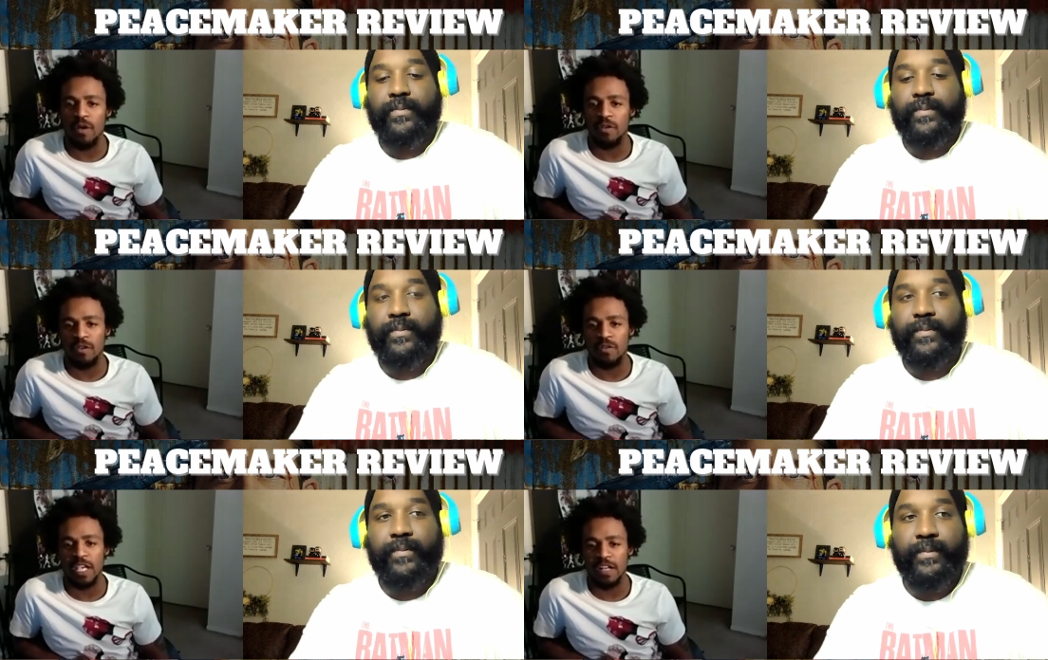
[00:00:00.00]

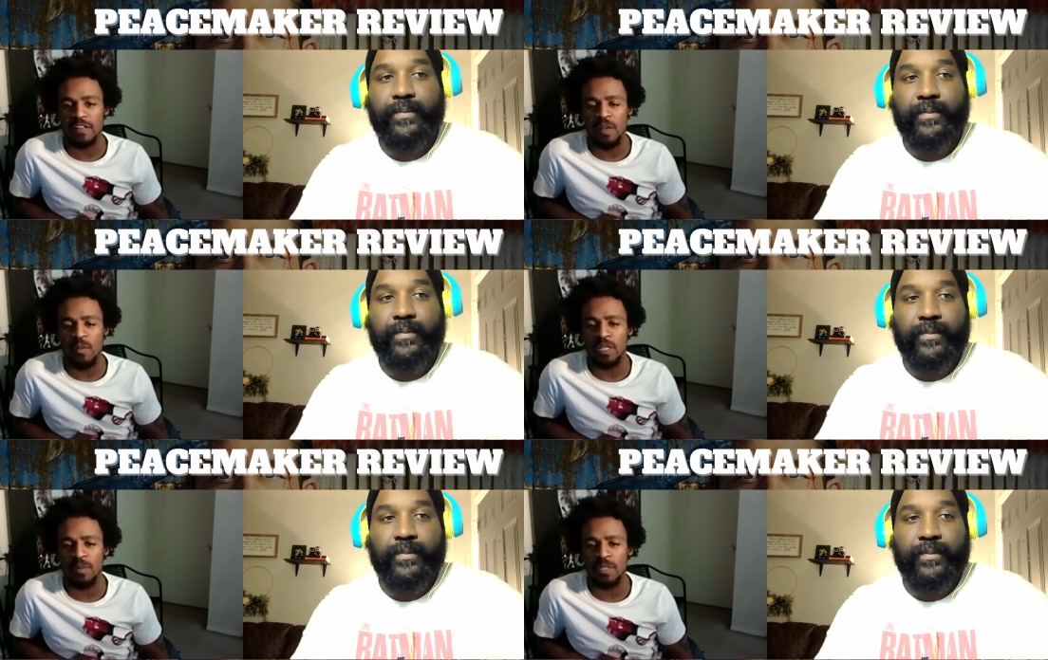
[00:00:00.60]
Speaker 1: known characters. I
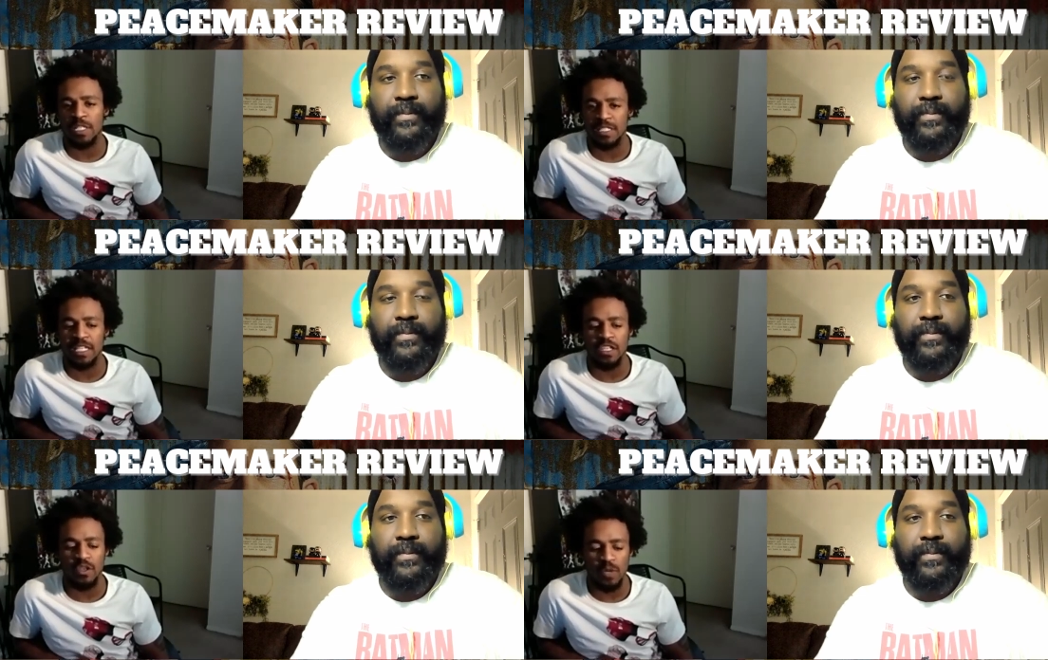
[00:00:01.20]
want him to
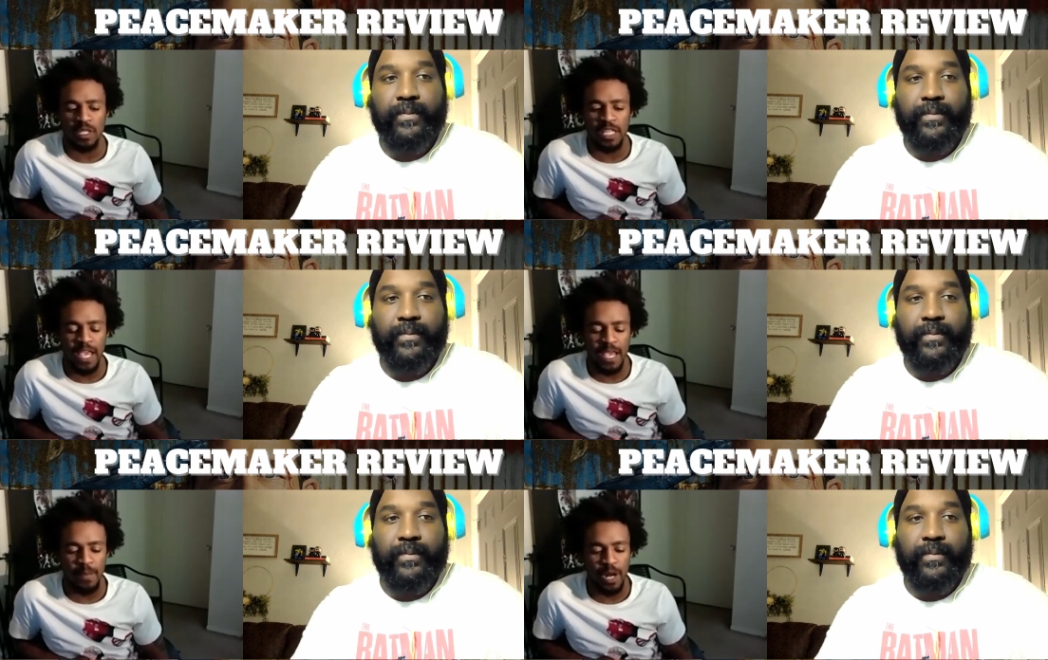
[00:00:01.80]
continue with
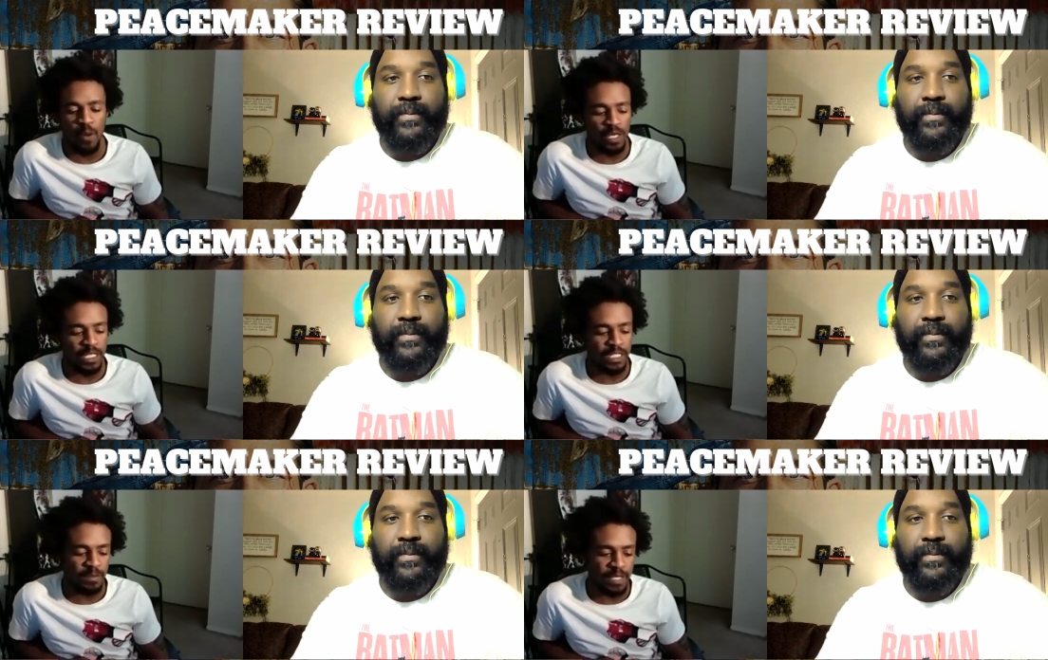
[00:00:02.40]
that, but I want
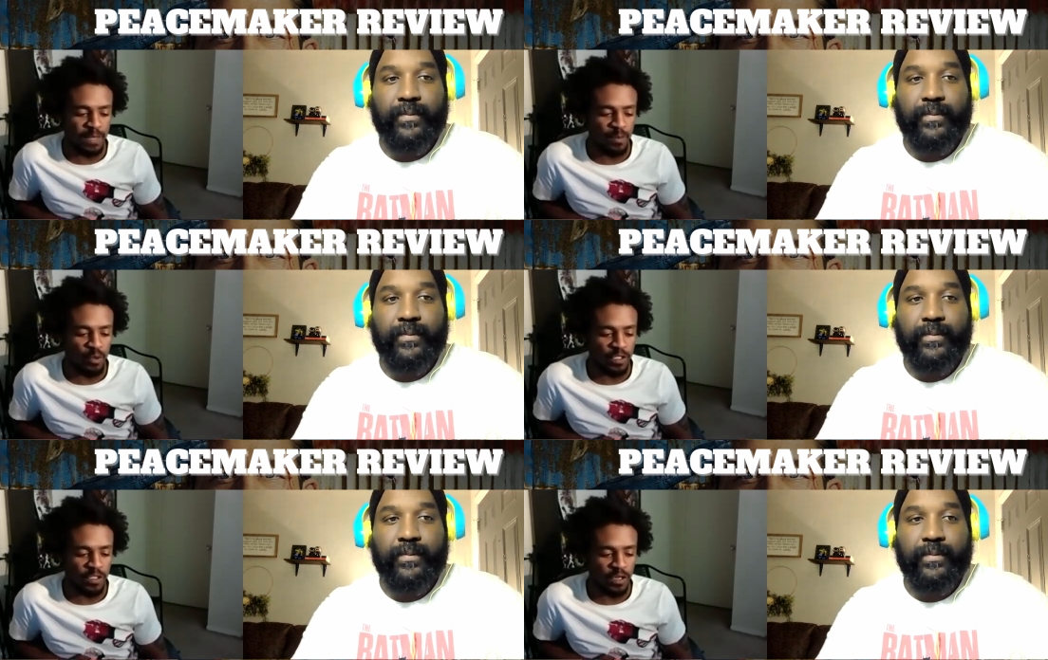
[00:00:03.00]
it to be
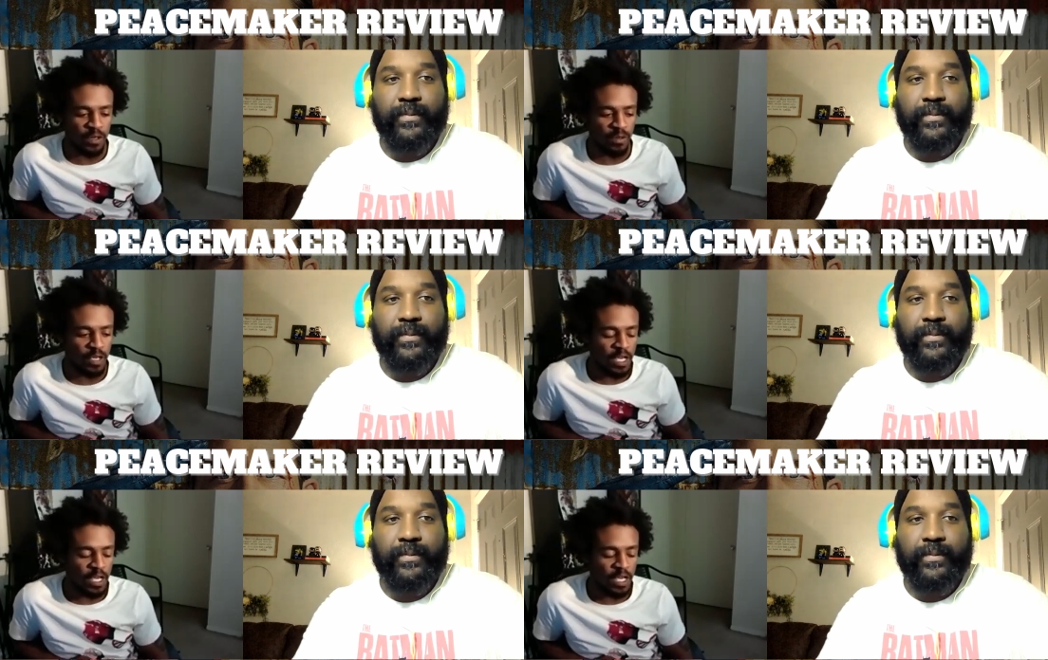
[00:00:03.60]
more so.